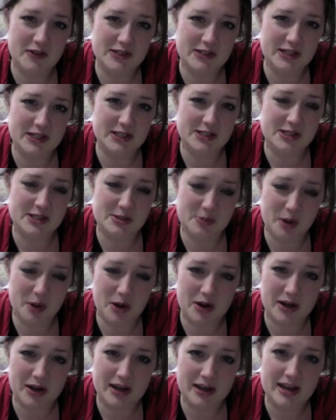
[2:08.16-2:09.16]
did get to the
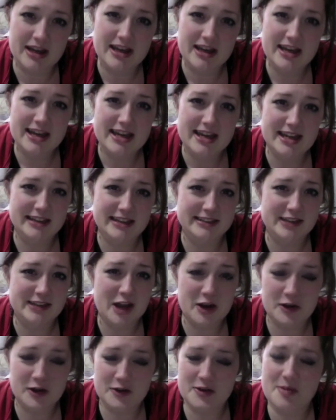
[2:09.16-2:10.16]
park. It
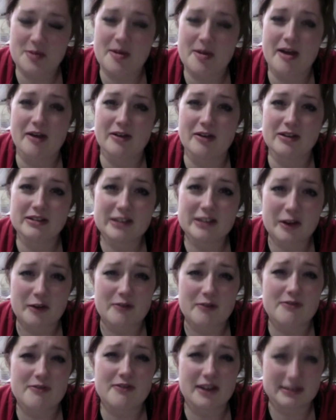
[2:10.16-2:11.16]
tuckered them out, and they are
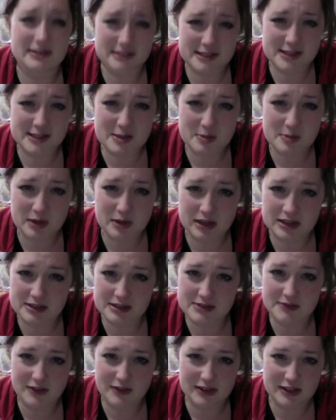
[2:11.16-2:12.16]
finally sleeping. It is
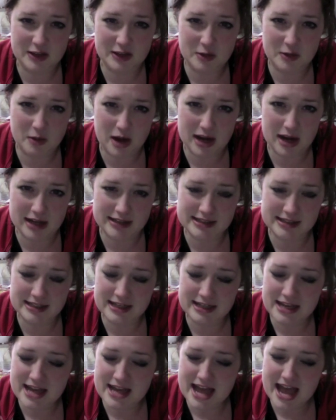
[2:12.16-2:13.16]
finally quiet,
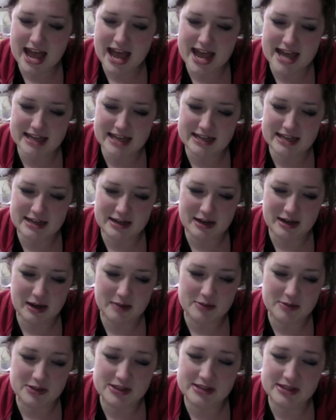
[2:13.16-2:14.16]
and uh,
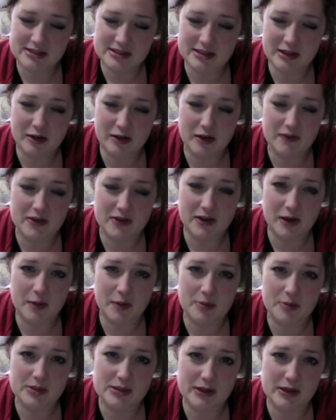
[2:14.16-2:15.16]
I'm just sitting here having a
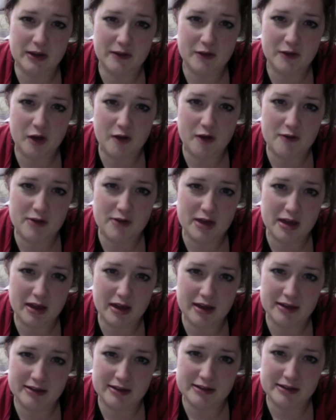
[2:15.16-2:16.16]
cup of decaf coffee
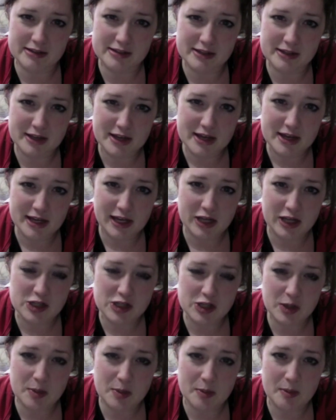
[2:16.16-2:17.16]
and
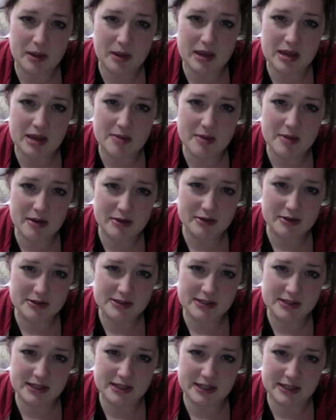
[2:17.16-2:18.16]
catching up on my
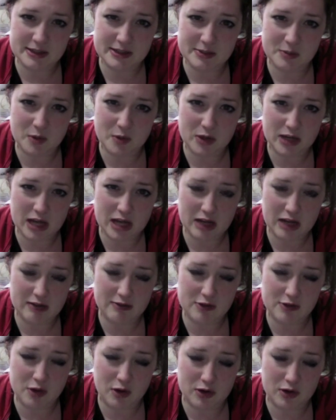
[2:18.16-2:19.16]
emails and working on a
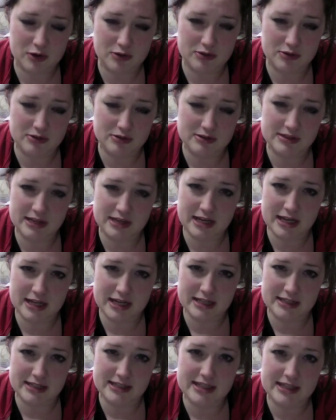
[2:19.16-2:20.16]
few articles
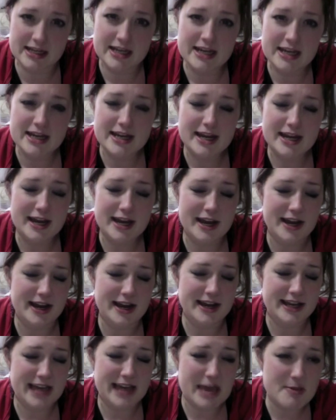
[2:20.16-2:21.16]
and uh,
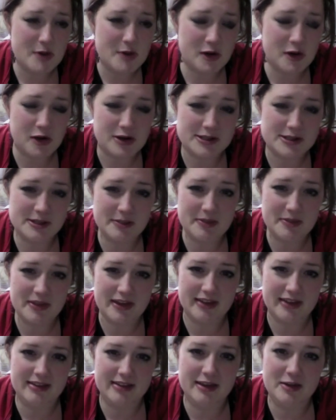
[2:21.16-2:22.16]
came across
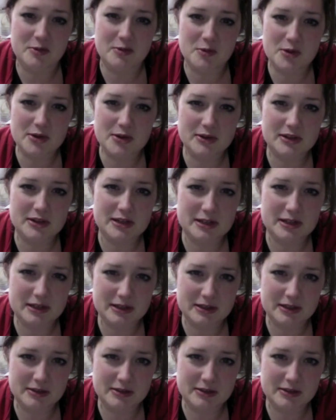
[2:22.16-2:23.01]
something that really